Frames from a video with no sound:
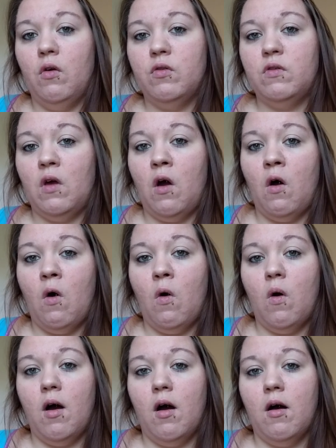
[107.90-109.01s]

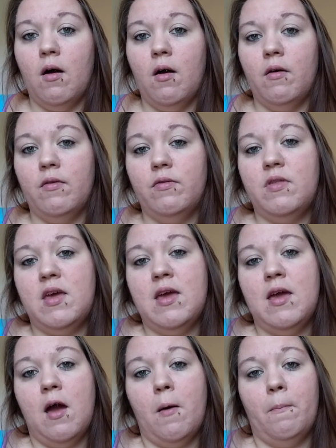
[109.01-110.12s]
So
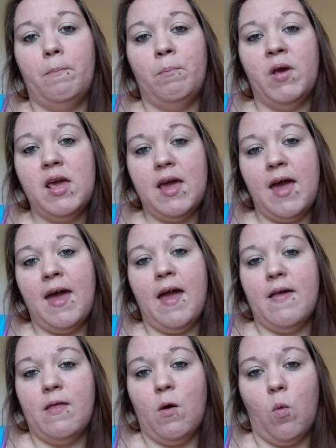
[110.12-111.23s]
the
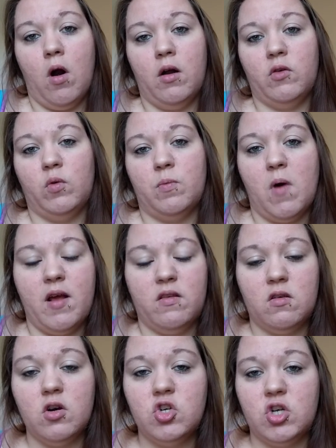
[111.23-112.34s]
PA that works with my
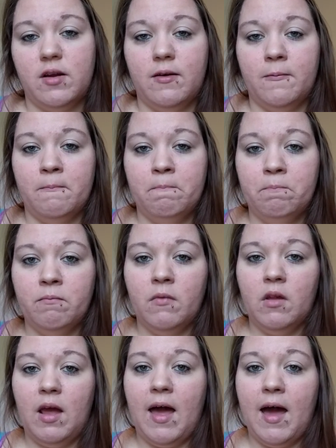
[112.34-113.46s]
surgeon
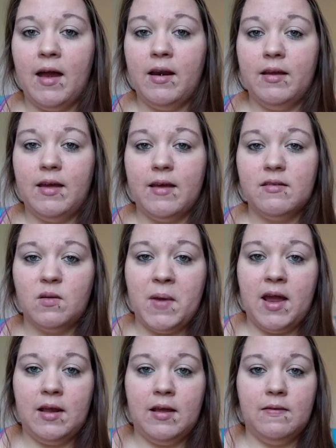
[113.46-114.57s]
had
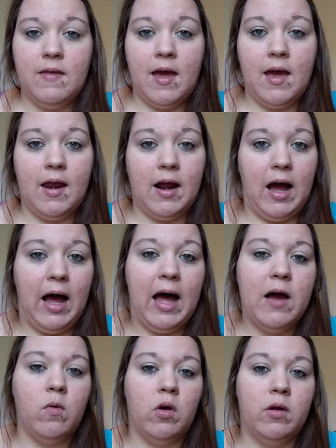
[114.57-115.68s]
guesstimated that
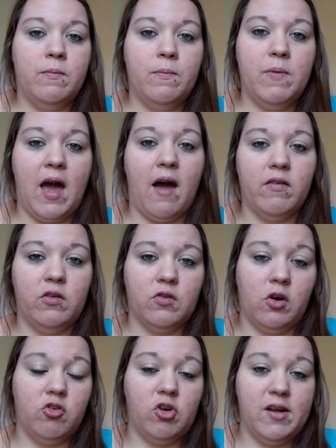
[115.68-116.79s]
I would be having
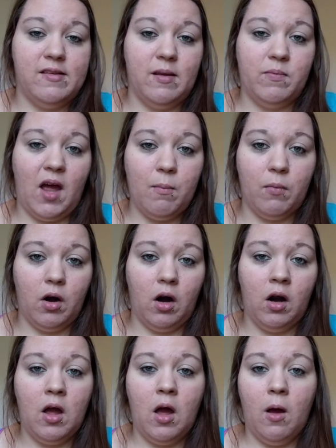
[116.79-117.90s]
surgery in September
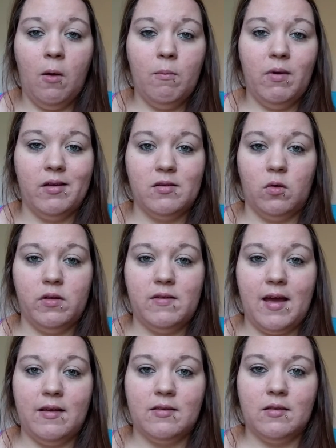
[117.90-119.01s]
because it only
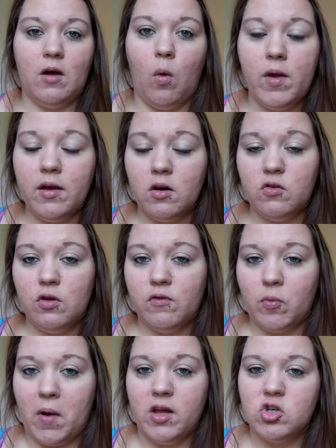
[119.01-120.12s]
takes a week or two for
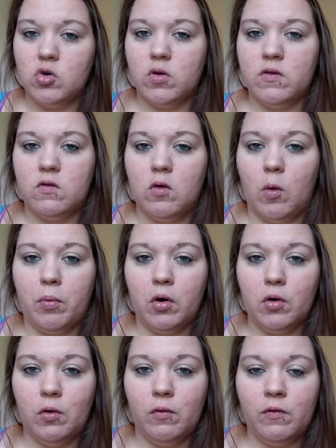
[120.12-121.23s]
my insurance to
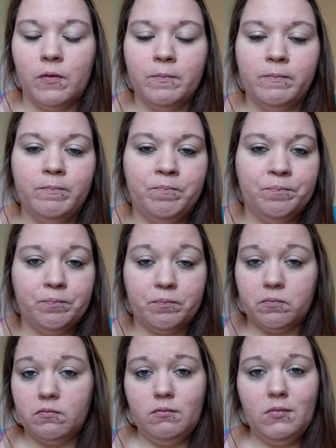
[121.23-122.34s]
approve,
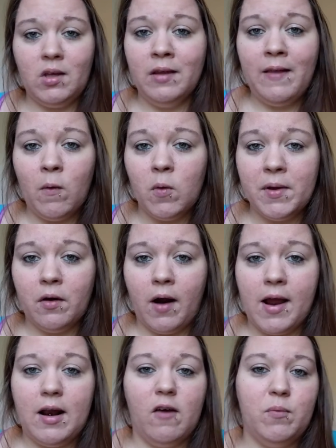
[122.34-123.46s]
and would have been
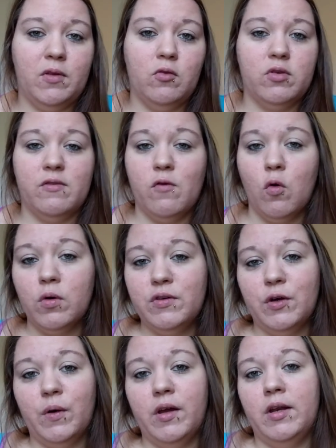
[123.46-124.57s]
great. I've been looking forward
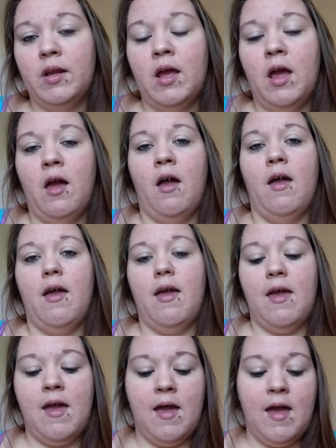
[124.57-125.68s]
to it,
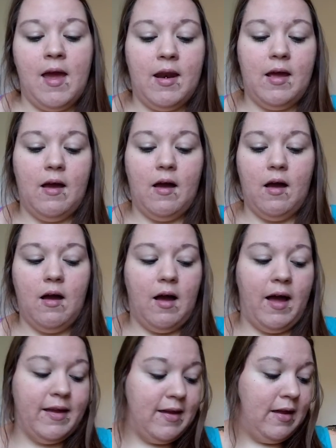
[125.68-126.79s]
and
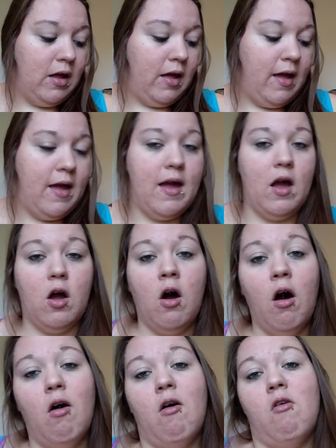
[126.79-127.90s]
I get a
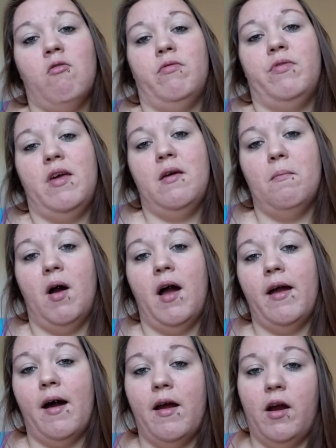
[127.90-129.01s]
call that
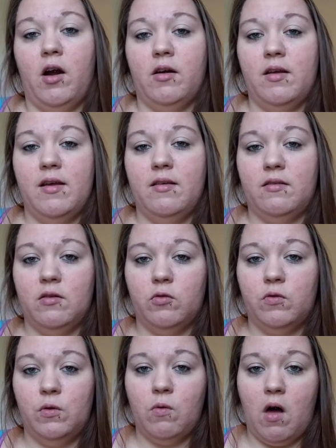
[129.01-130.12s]
my iron is still
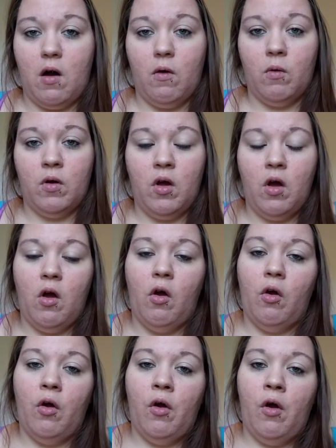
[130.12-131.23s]
too low.
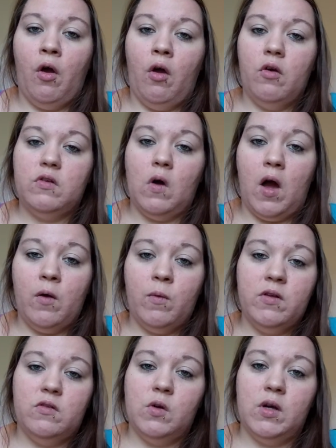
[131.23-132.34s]
So I
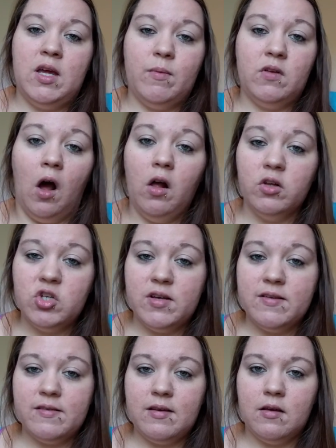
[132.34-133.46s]
went to a
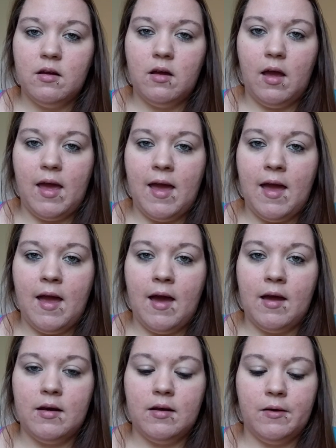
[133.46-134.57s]
hematologist
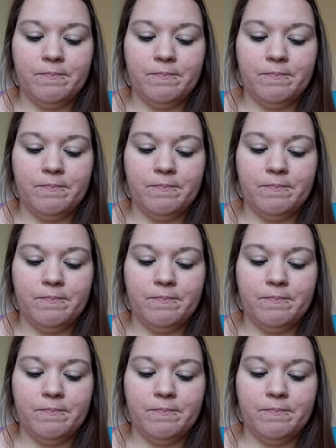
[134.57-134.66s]
and